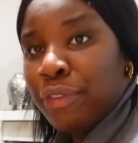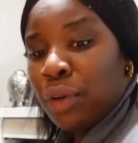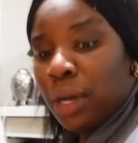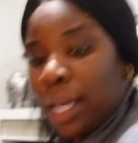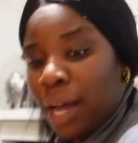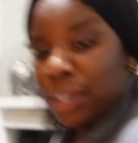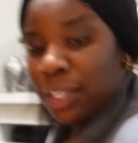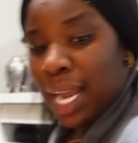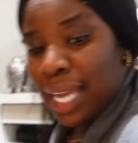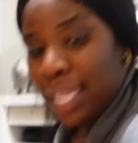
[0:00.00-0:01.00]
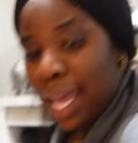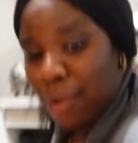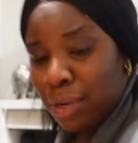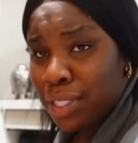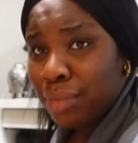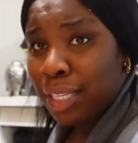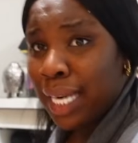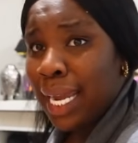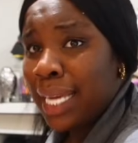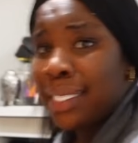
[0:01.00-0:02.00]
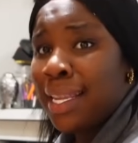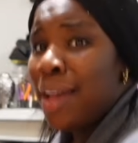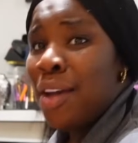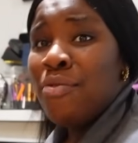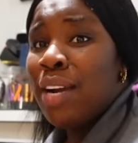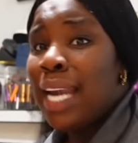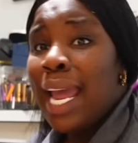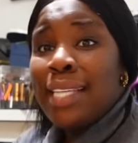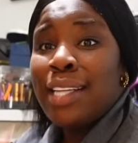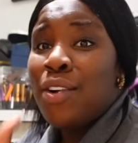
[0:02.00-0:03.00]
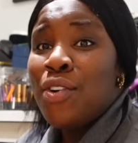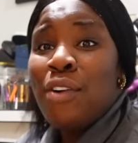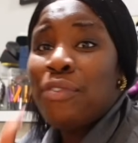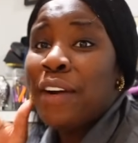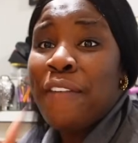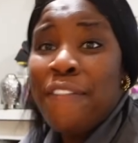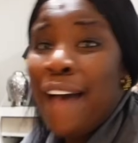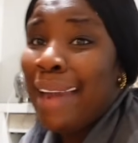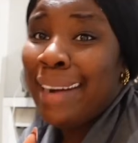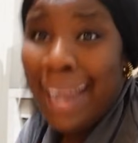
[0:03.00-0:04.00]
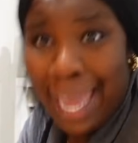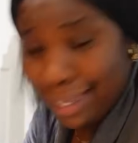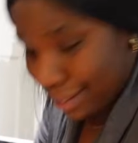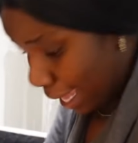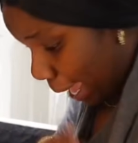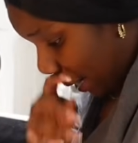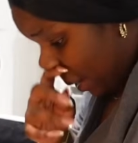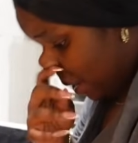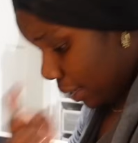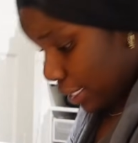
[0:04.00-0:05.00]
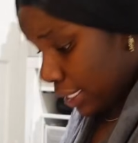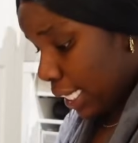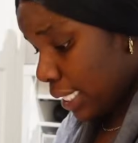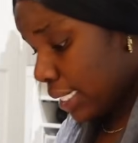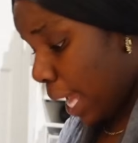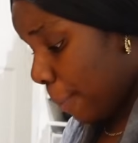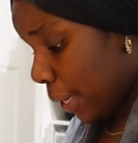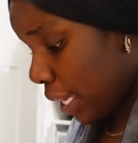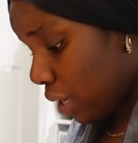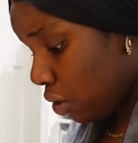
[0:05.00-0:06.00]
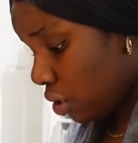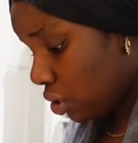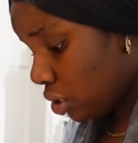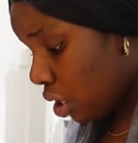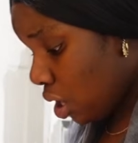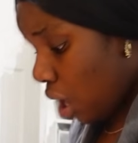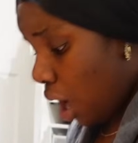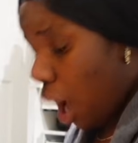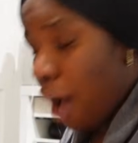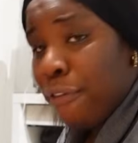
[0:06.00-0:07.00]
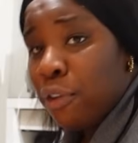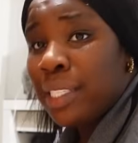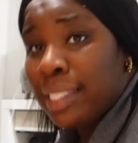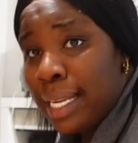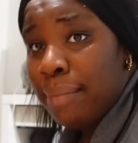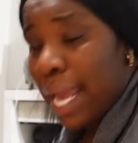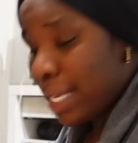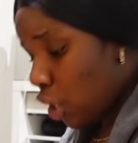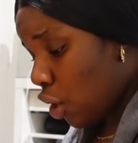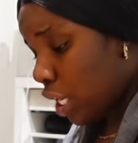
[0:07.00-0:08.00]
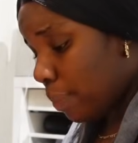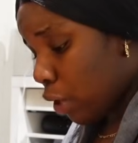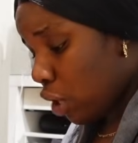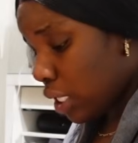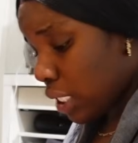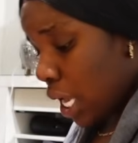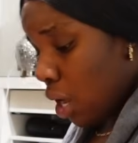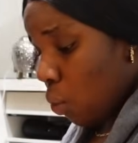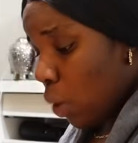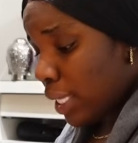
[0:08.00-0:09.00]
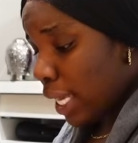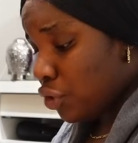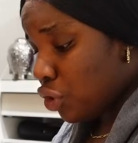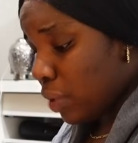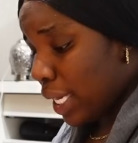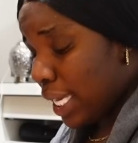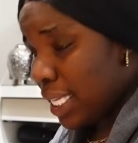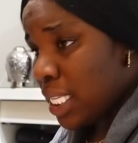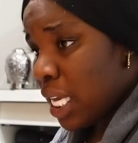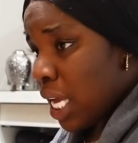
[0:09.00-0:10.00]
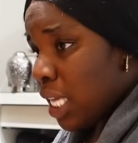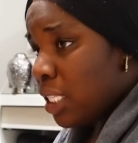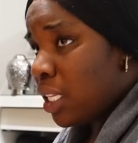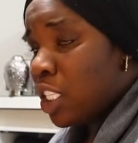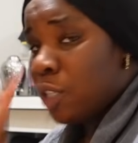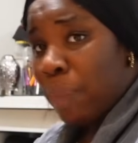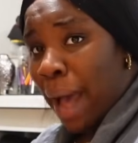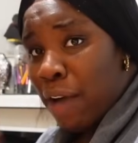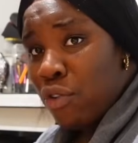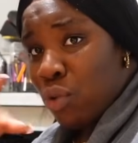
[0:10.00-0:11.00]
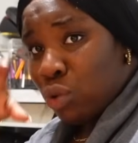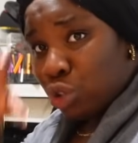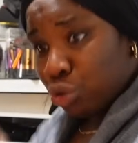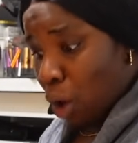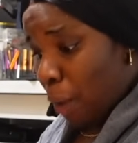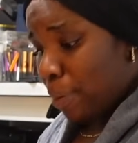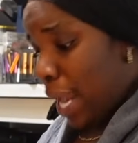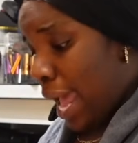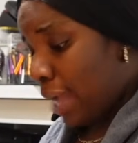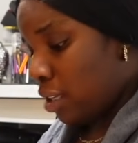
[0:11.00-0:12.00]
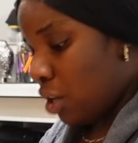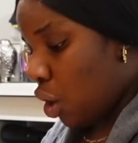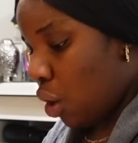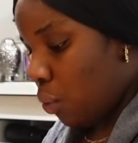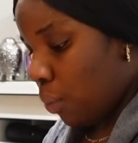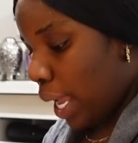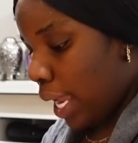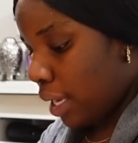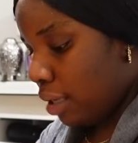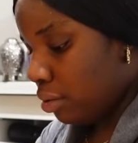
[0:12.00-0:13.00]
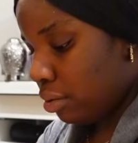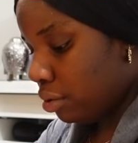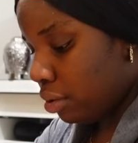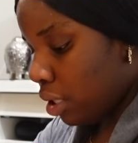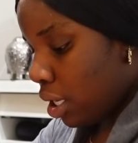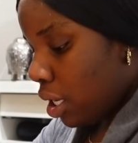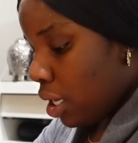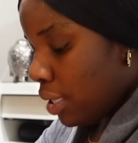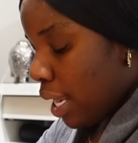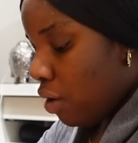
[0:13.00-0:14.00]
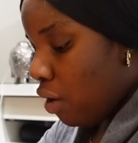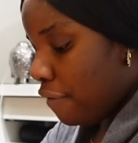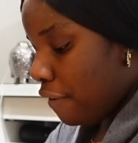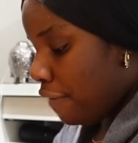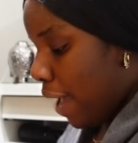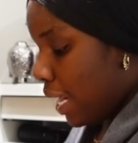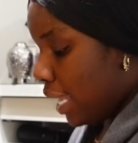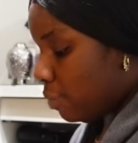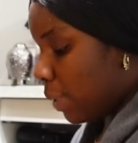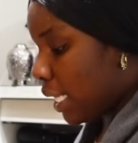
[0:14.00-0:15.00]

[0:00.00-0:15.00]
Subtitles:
you're a girl and you're like, yeah, I want some Renee's. Renee's are not for the fat legs. Like, these type of heels are for slim legs only, because what they do is the spiral will drop. Like, no way. They're not for fat legs, but